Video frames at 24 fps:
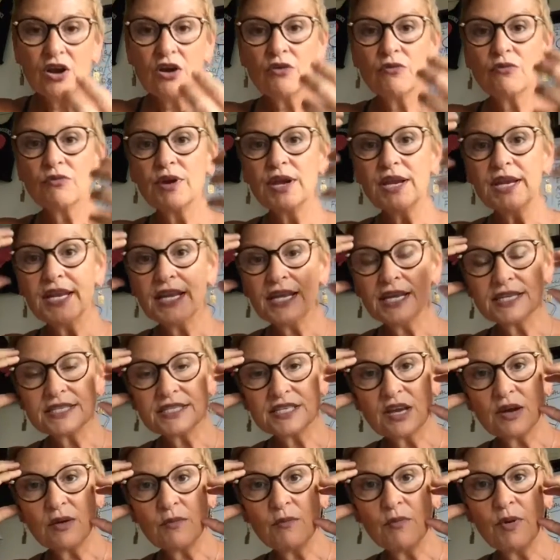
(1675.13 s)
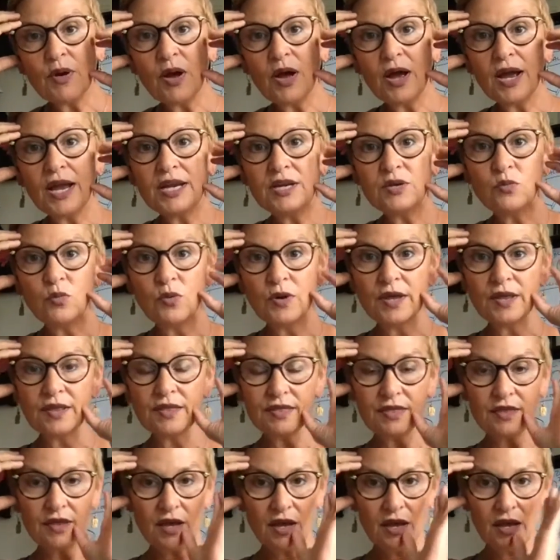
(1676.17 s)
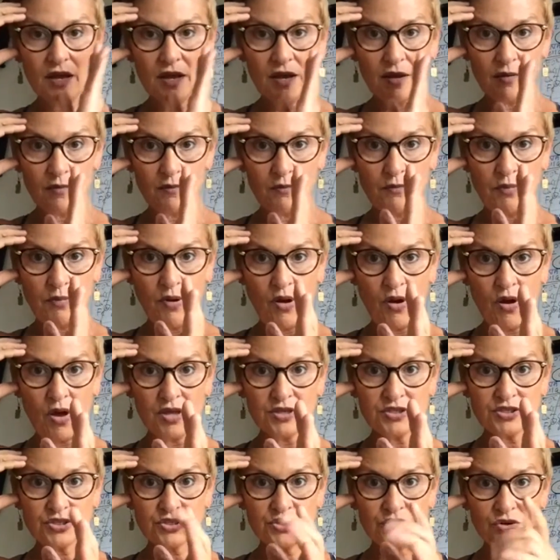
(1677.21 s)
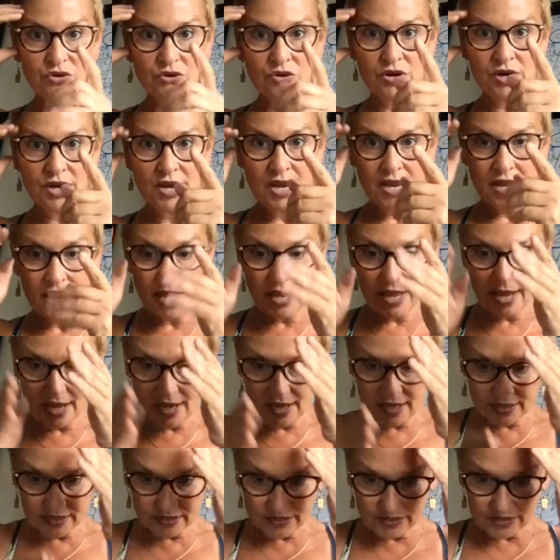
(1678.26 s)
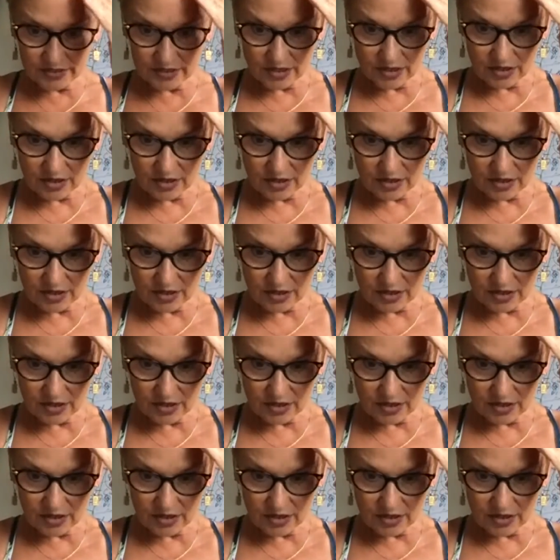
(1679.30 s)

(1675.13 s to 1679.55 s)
Reading is combined with posture and